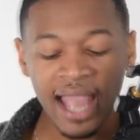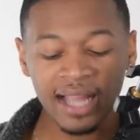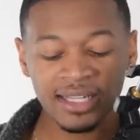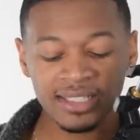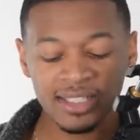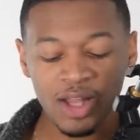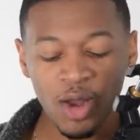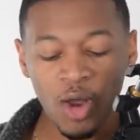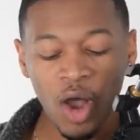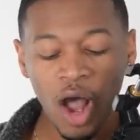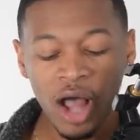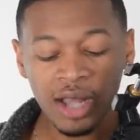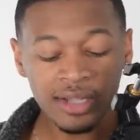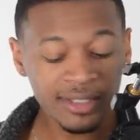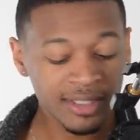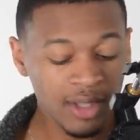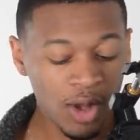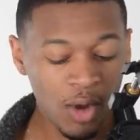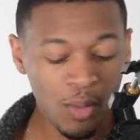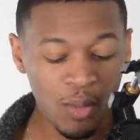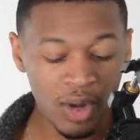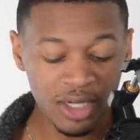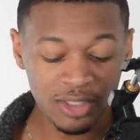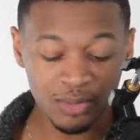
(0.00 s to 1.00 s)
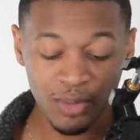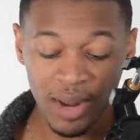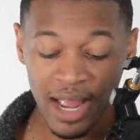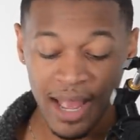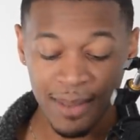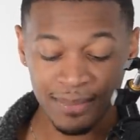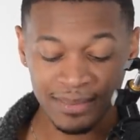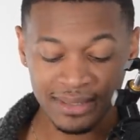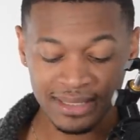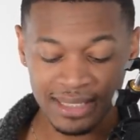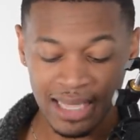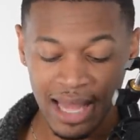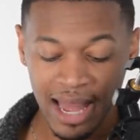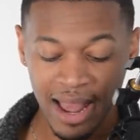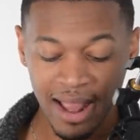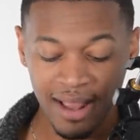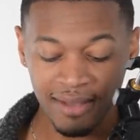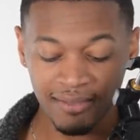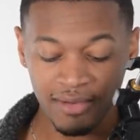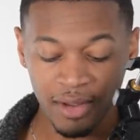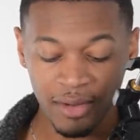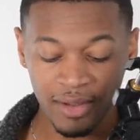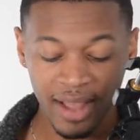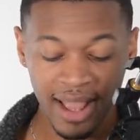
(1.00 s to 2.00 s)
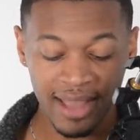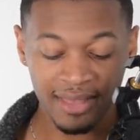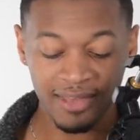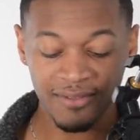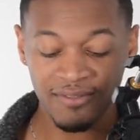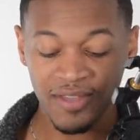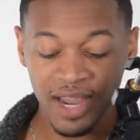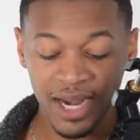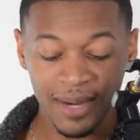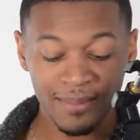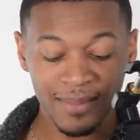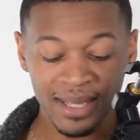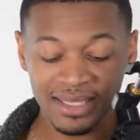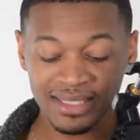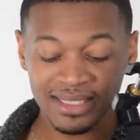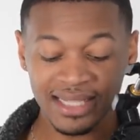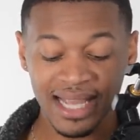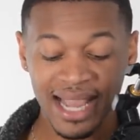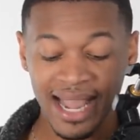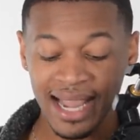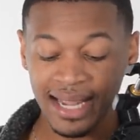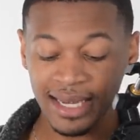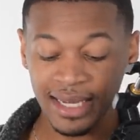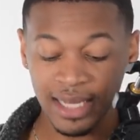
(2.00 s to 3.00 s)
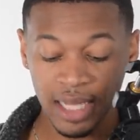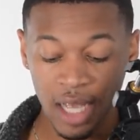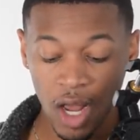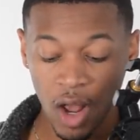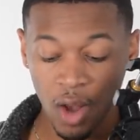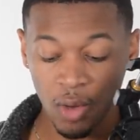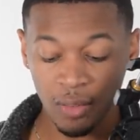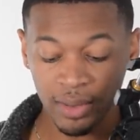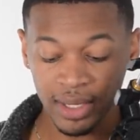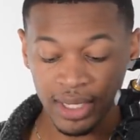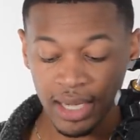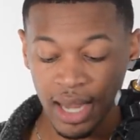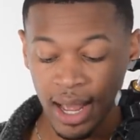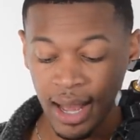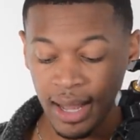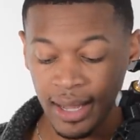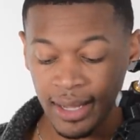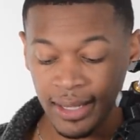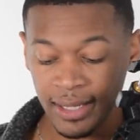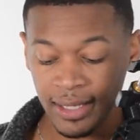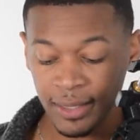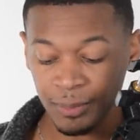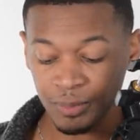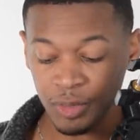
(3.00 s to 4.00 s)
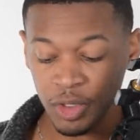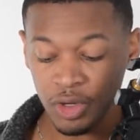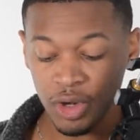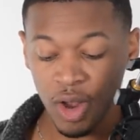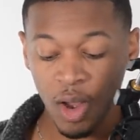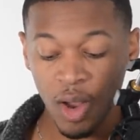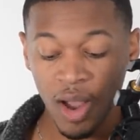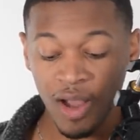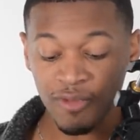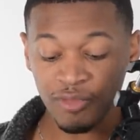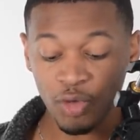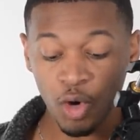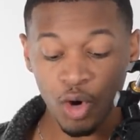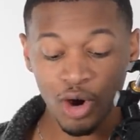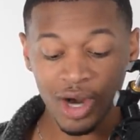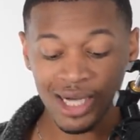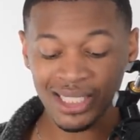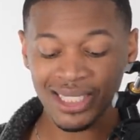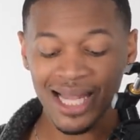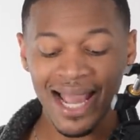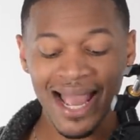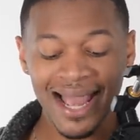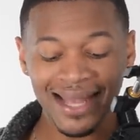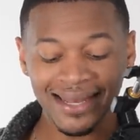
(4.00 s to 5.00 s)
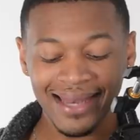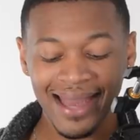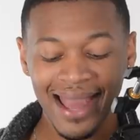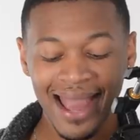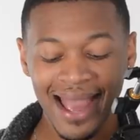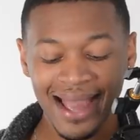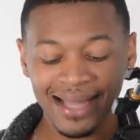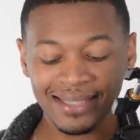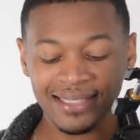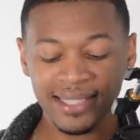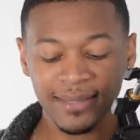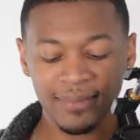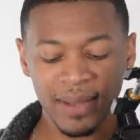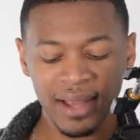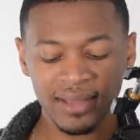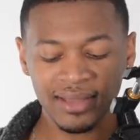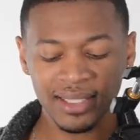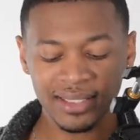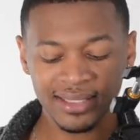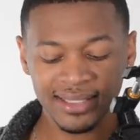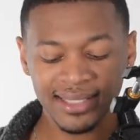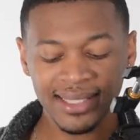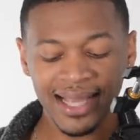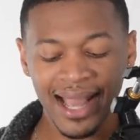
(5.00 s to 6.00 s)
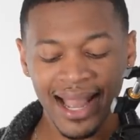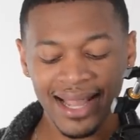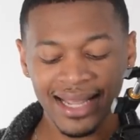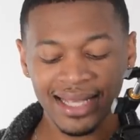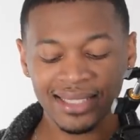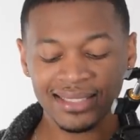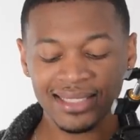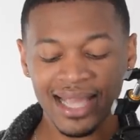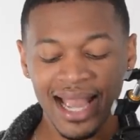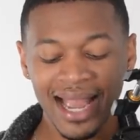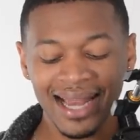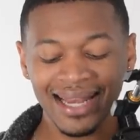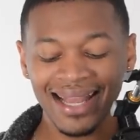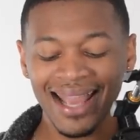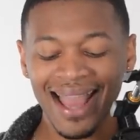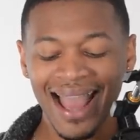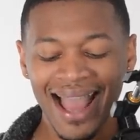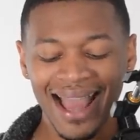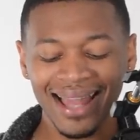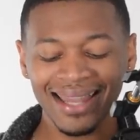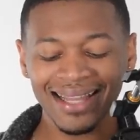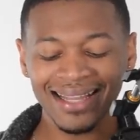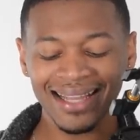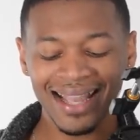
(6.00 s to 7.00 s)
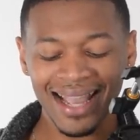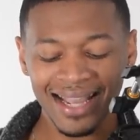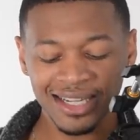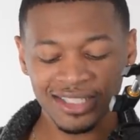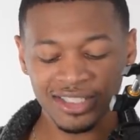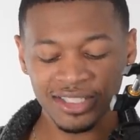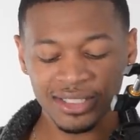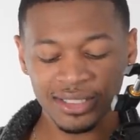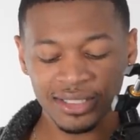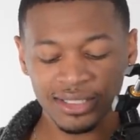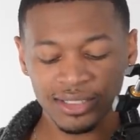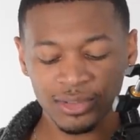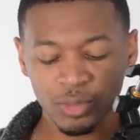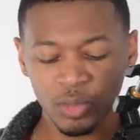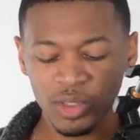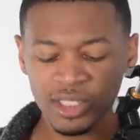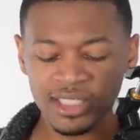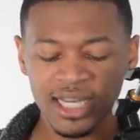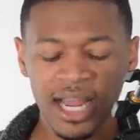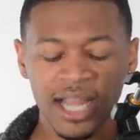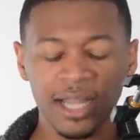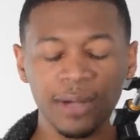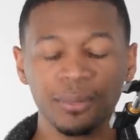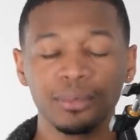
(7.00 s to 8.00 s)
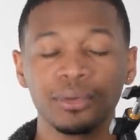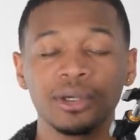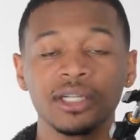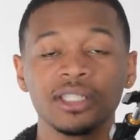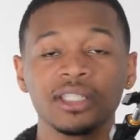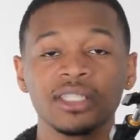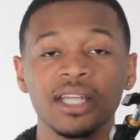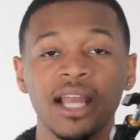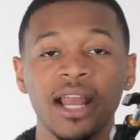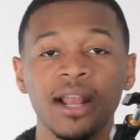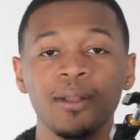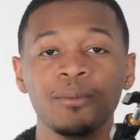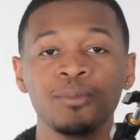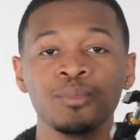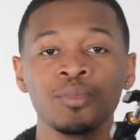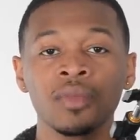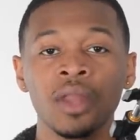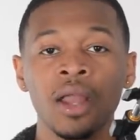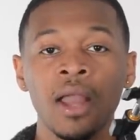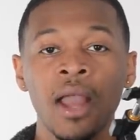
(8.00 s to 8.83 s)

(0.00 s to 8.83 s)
And so also on Watch What Happens Live, okay, the very messy Andy Cohen, you know, of course, had to ask about the T.I. and Tiny allegations, which I appreciate.